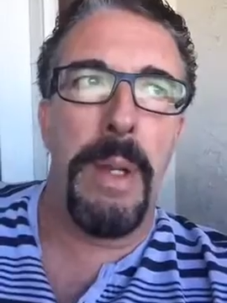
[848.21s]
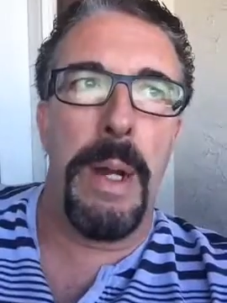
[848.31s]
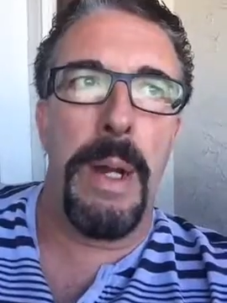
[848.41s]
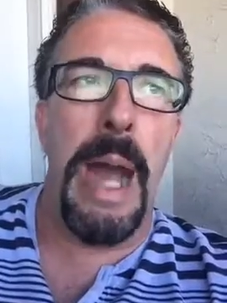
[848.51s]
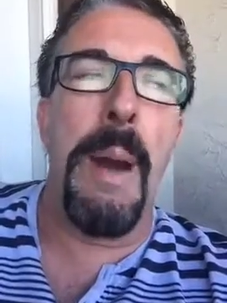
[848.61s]

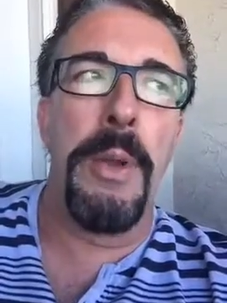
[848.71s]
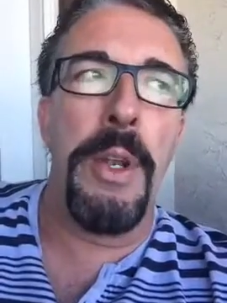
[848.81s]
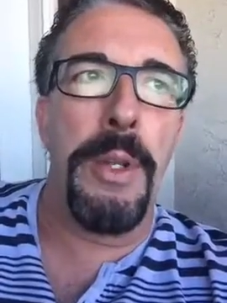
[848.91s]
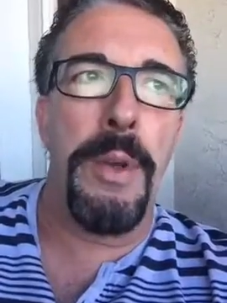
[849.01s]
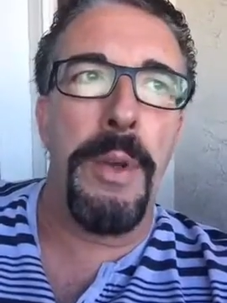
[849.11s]
I'm
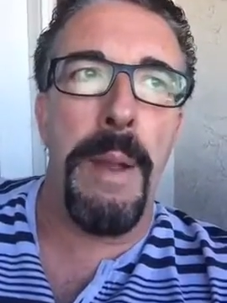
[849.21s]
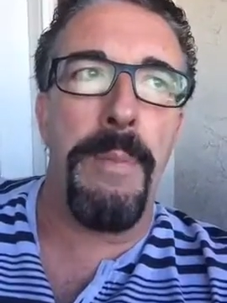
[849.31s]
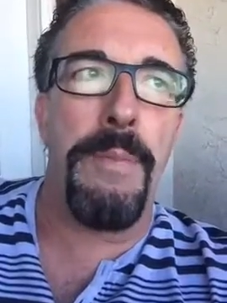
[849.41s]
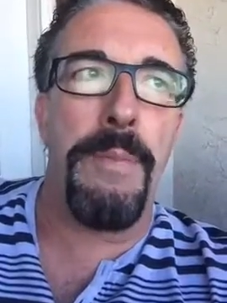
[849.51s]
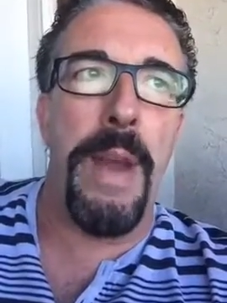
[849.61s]
going to do a
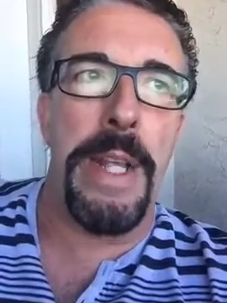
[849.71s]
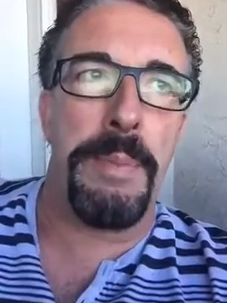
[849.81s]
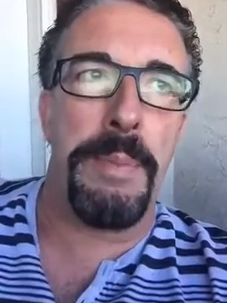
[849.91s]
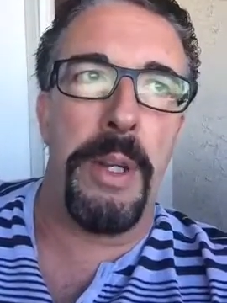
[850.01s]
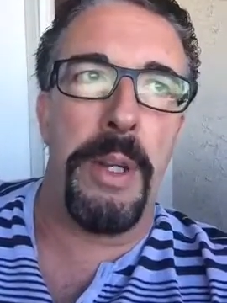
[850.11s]

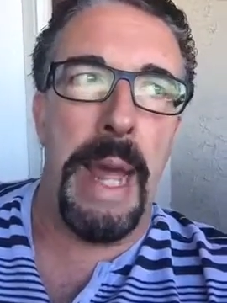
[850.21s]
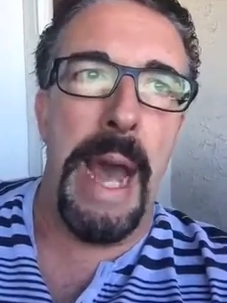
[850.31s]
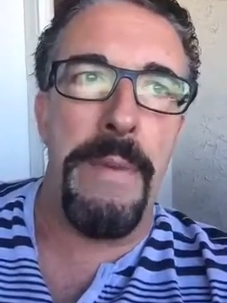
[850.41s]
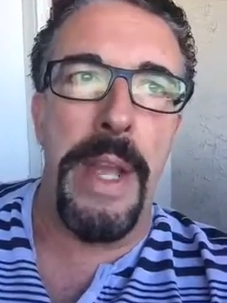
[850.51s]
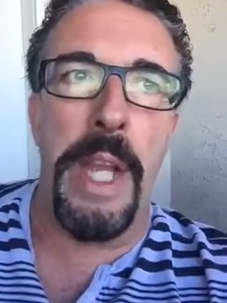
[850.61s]
Facebook
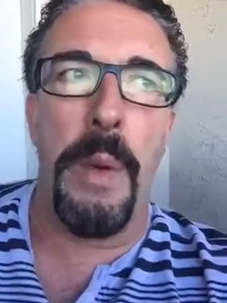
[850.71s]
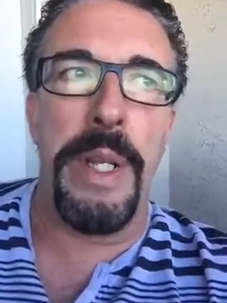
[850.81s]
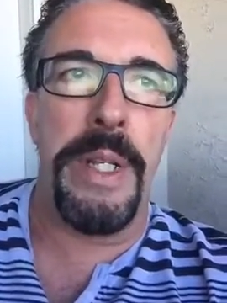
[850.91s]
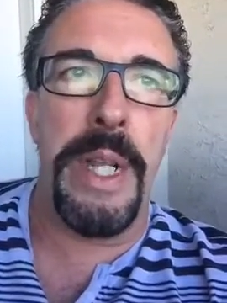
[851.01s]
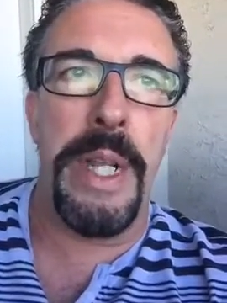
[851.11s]
Live and go
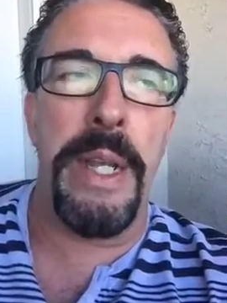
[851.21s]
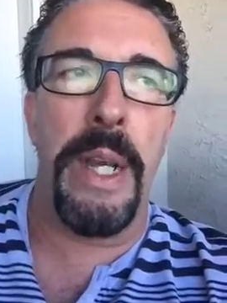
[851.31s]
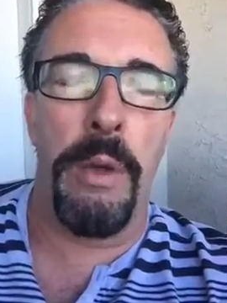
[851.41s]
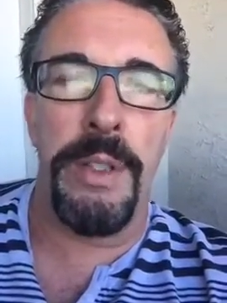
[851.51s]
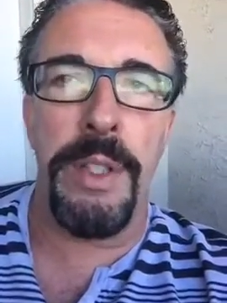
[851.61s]
into
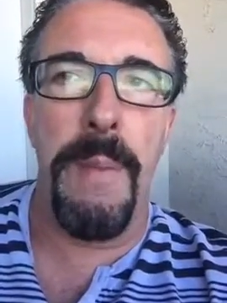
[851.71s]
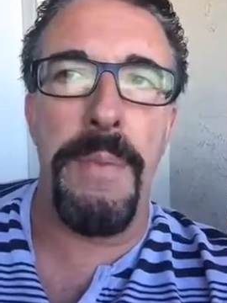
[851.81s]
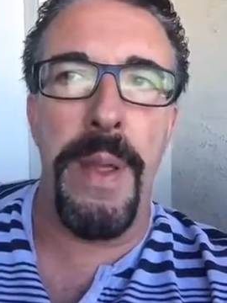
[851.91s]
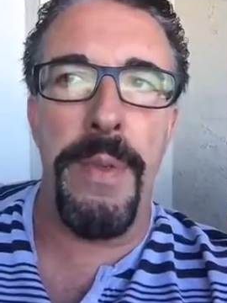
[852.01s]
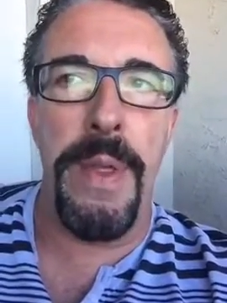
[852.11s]
detail on something